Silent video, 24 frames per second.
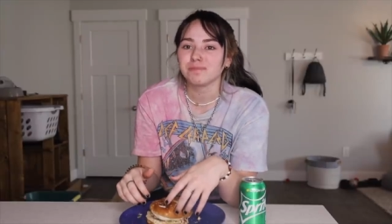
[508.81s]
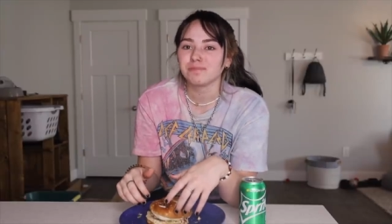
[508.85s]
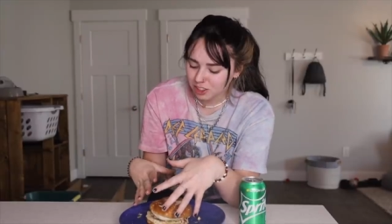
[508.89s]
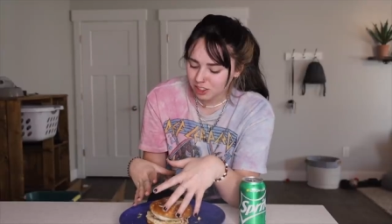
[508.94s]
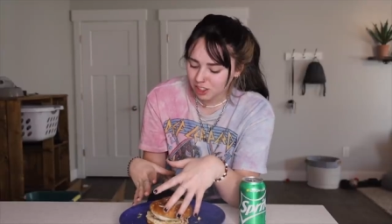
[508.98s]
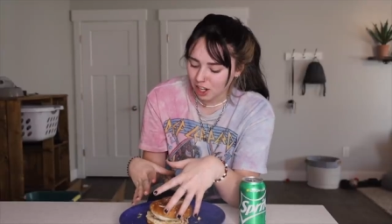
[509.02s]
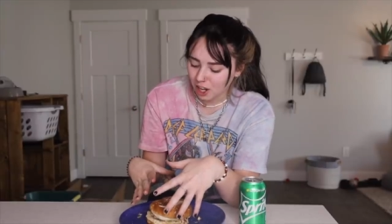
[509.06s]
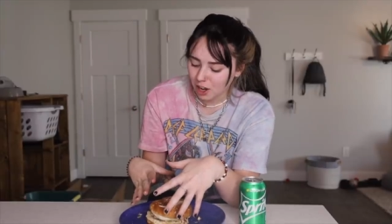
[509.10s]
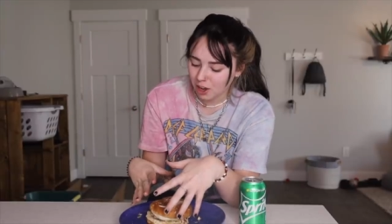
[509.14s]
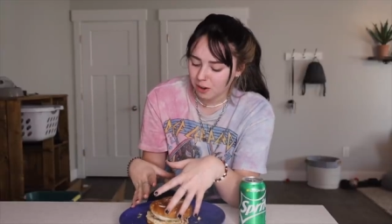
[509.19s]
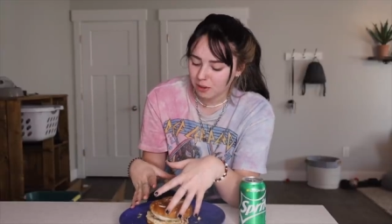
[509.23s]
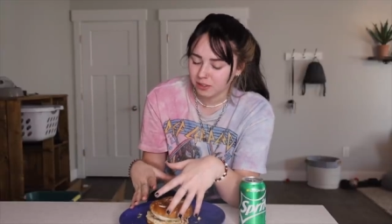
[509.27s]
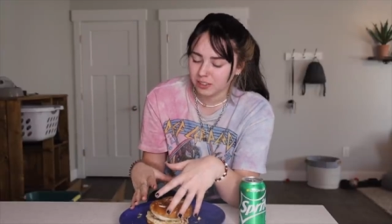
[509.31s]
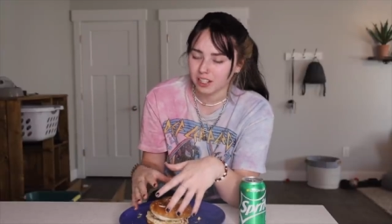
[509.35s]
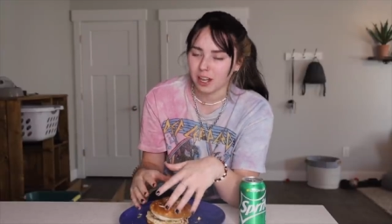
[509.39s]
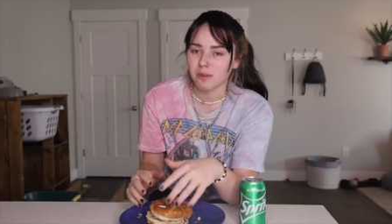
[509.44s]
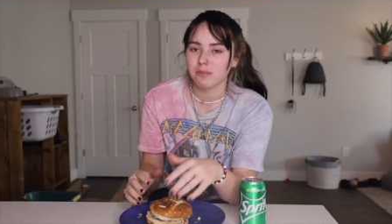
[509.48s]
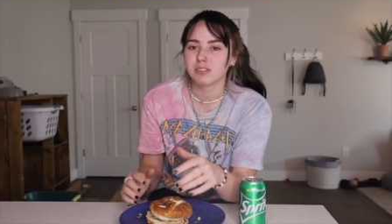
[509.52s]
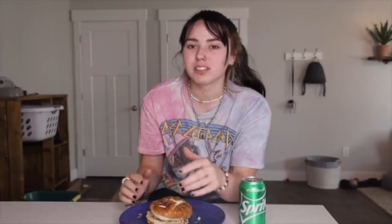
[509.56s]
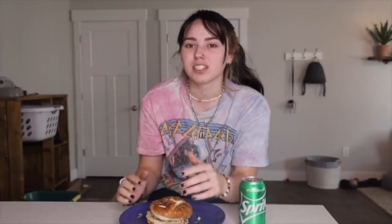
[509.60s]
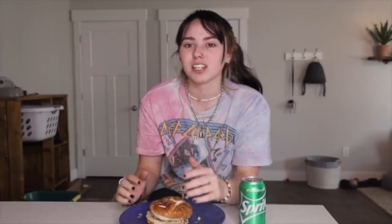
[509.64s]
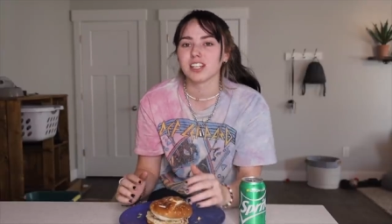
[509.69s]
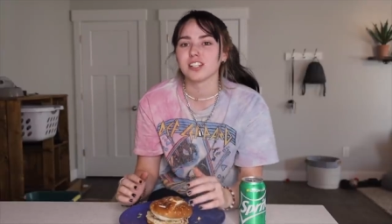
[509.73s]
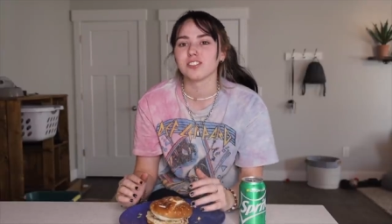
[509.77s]
so that
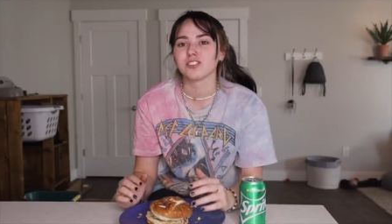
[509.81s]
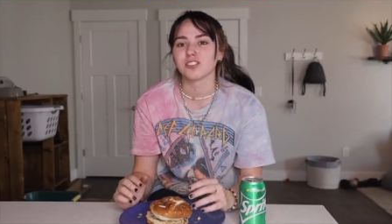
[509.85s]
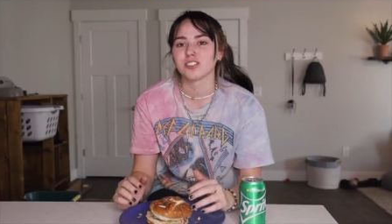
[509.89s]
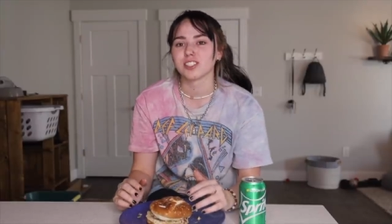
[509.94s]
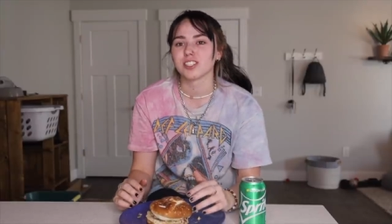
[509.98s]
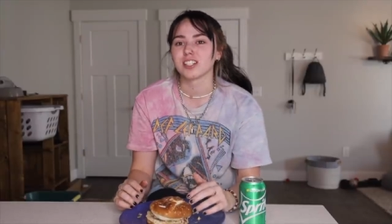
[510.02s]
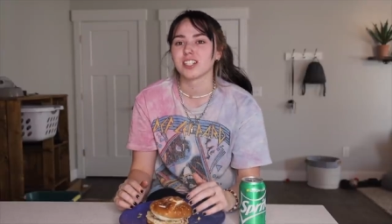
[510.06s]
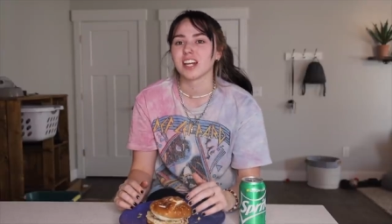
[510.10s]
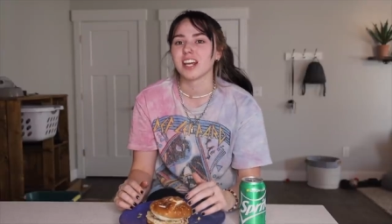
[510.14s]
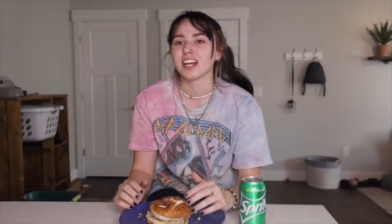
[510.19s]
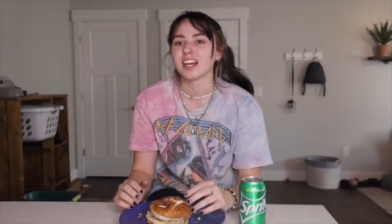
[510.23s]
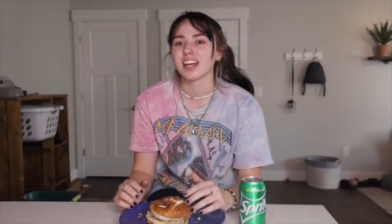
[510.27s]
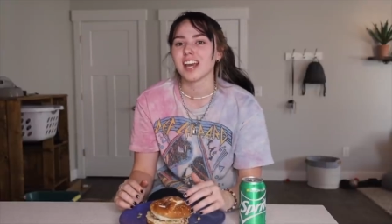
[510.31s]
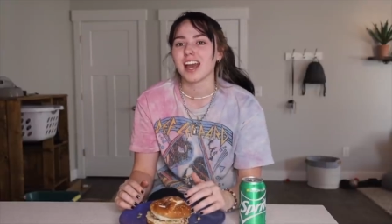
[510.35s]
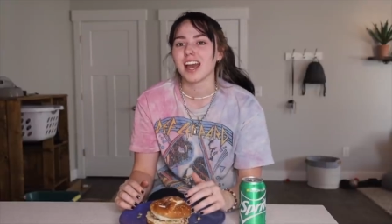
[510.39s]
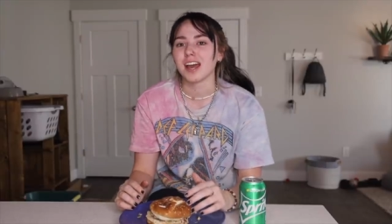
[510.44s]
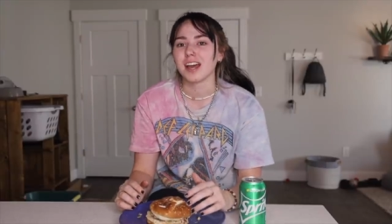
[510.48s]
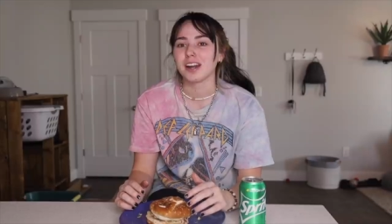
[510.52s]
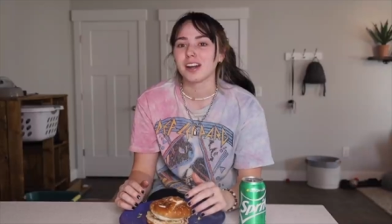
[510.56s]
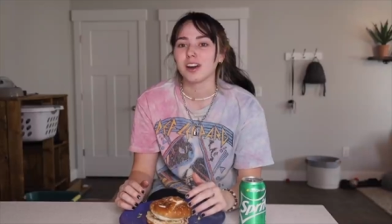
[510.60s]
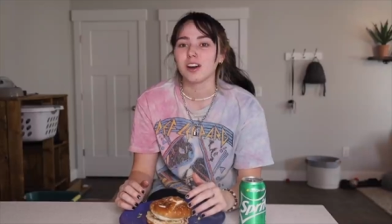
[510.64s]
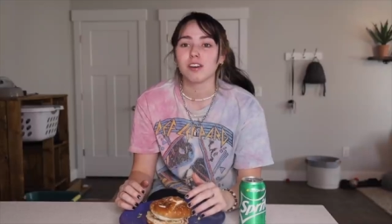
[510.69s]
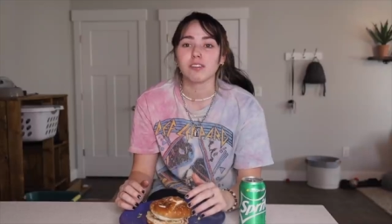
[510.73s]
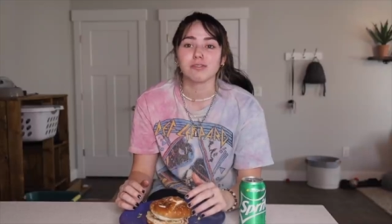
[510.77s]
was interesting
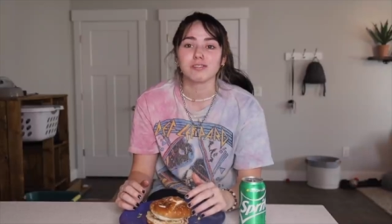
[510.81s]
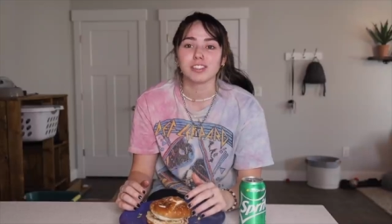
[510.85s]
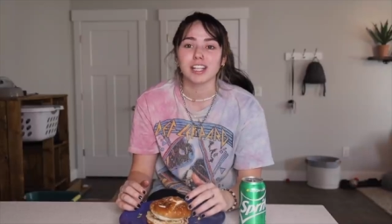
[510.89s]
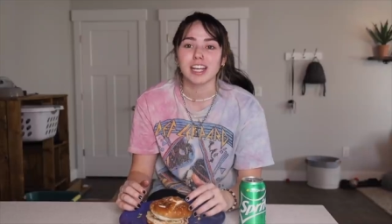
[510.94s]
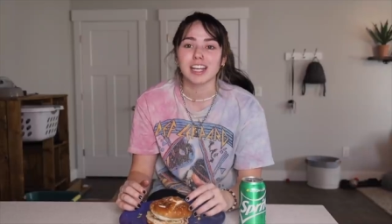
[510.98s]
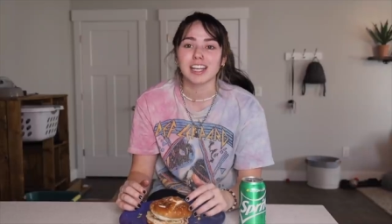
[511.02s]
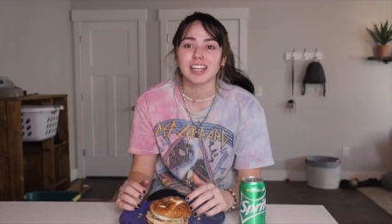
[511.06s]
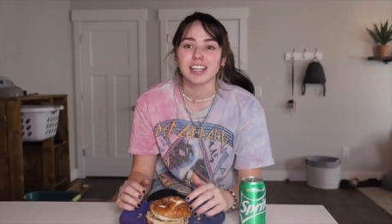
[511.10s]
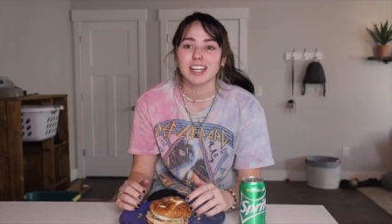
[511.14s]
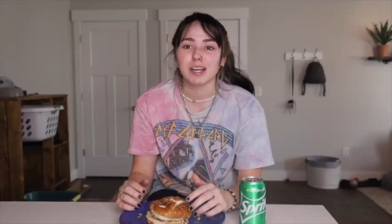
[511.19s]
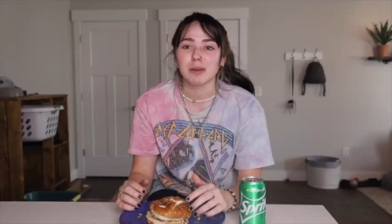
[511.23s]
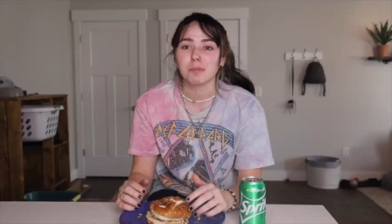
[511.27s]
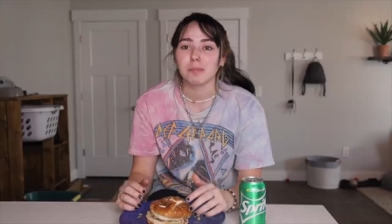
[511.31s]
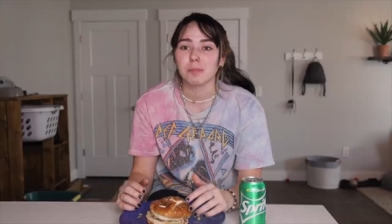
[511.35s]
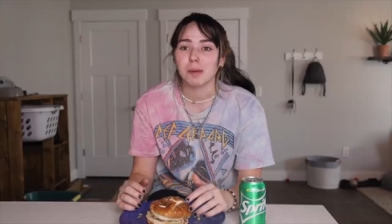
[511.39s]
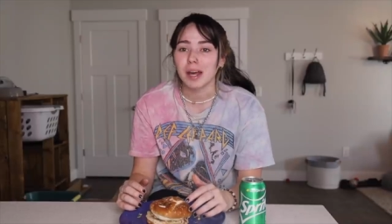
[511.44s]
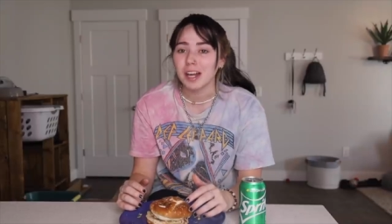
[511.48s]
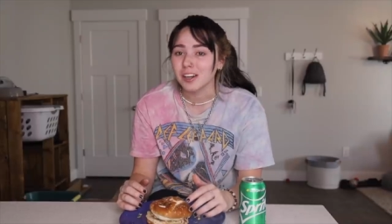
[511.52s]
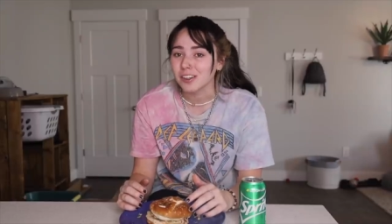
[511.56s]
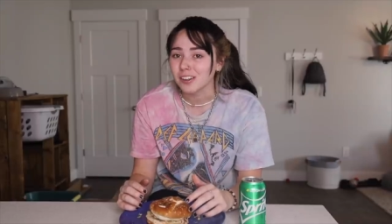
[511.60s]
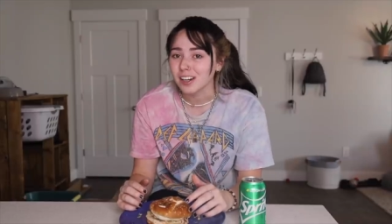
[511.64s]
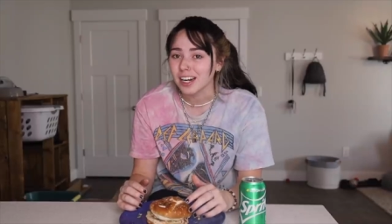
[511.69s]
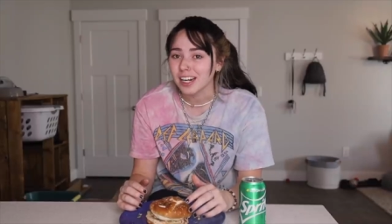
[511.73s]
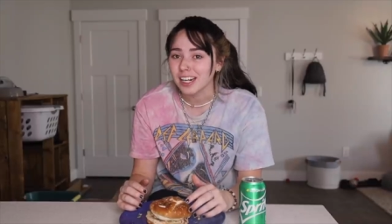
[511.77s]
and hopefully I can get
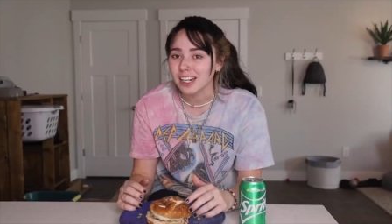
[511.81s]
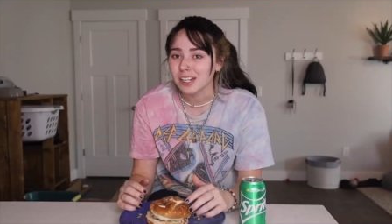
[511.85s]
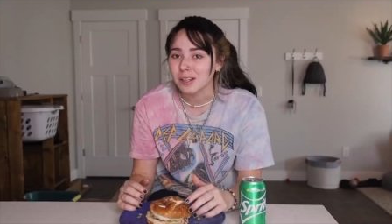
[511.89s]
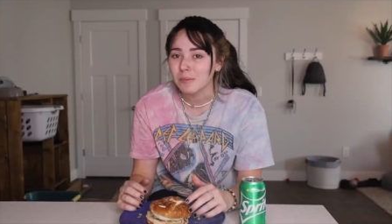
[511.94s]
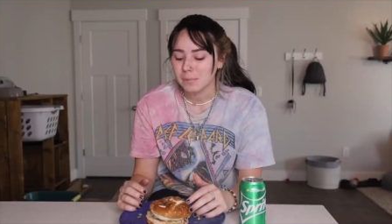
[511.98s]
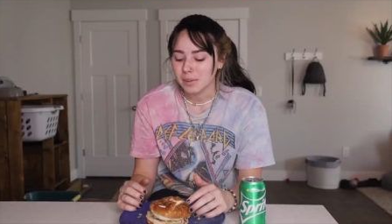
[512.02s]
better at it,